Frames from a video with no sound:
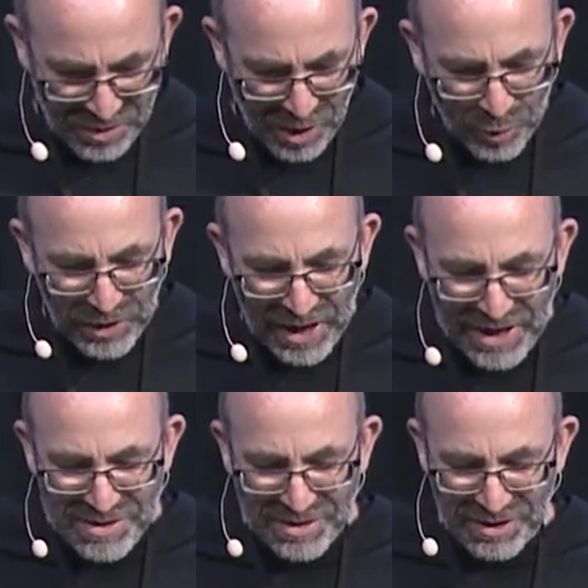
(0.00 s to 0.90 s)
Are we
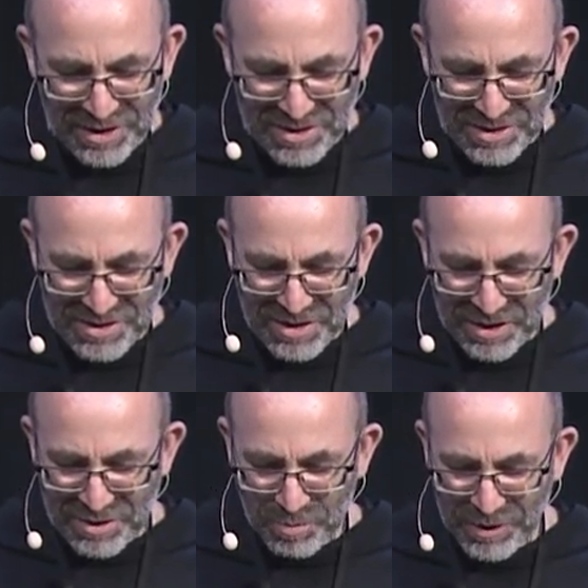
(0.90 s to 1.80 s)
asking, as he
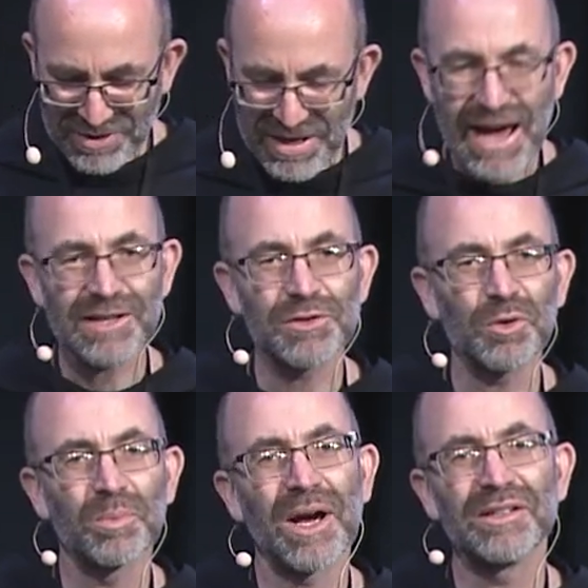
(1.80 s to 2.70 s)
said, to be
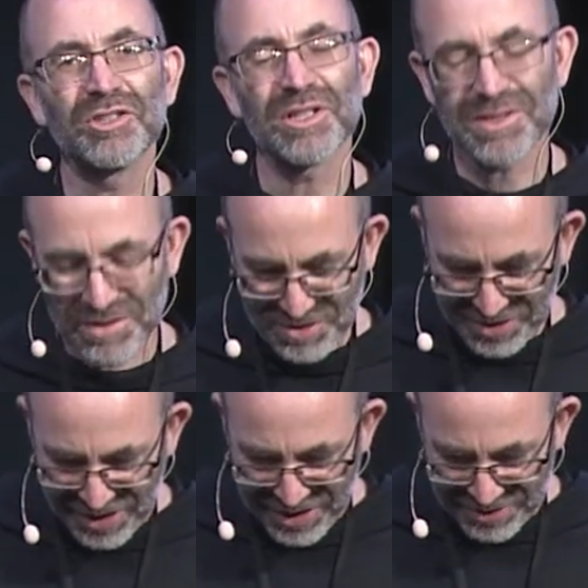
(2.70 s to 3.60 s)
dazzled by Jesus
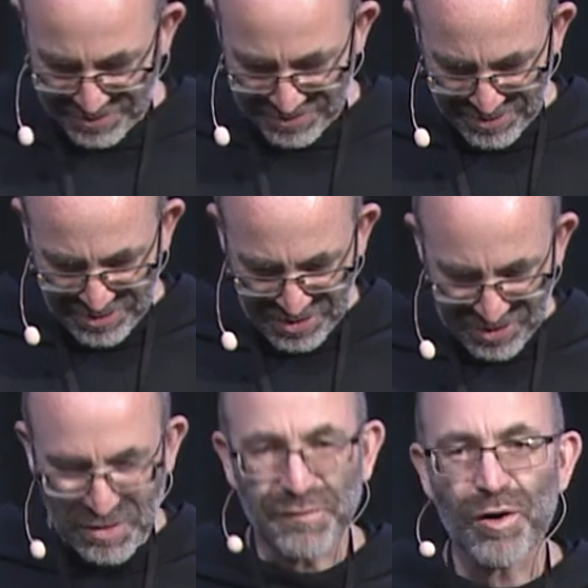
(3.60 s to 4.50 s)
again,
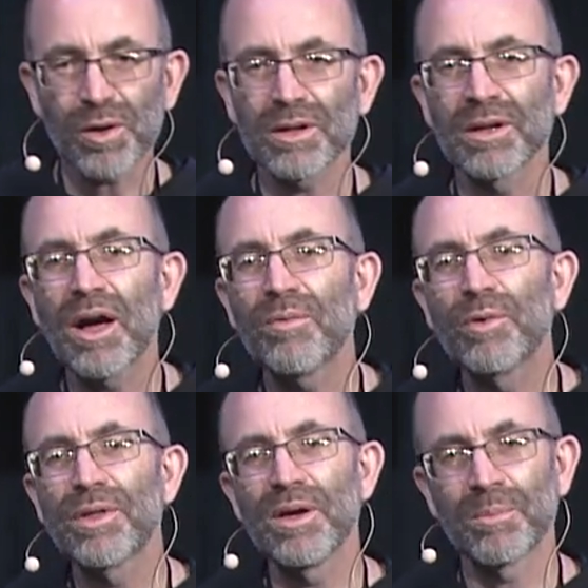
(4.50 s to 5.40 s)
to fall in love
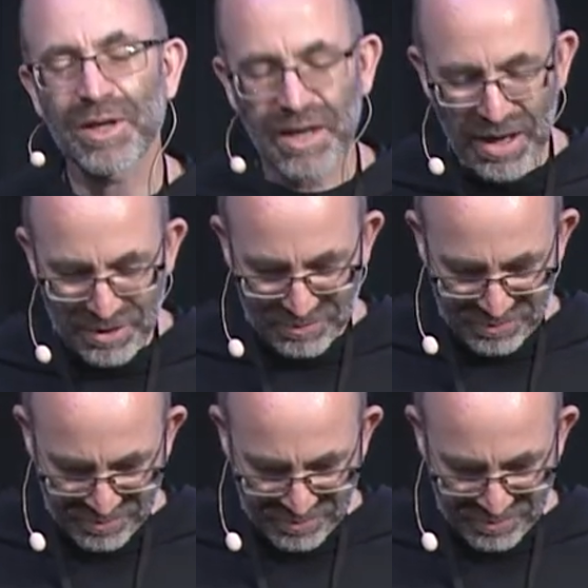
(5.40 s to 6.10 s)
with him again?